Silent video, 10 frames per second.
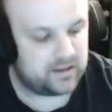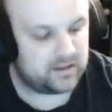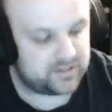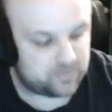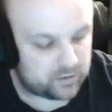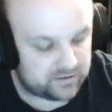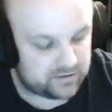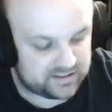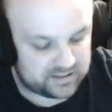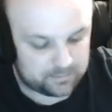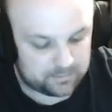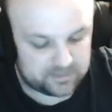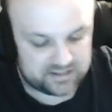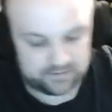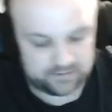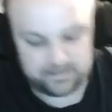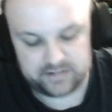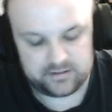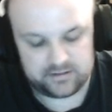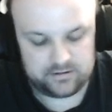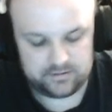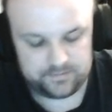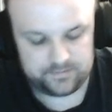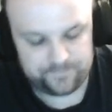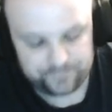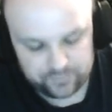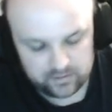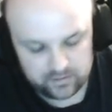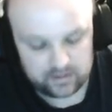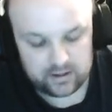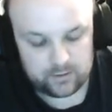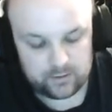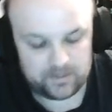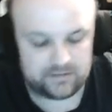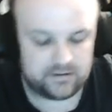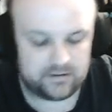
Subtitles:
So what are these numbers in the middle? Well,